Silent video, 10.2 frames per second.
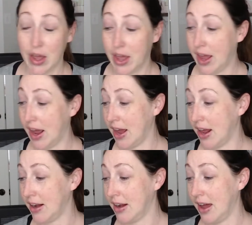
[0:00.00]

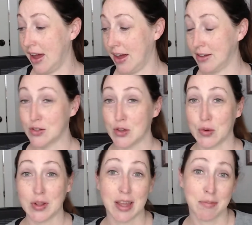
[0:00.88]
And uh,
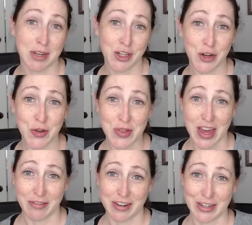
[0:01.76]
so let me show you
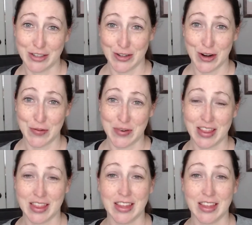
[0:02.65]
that one to start with.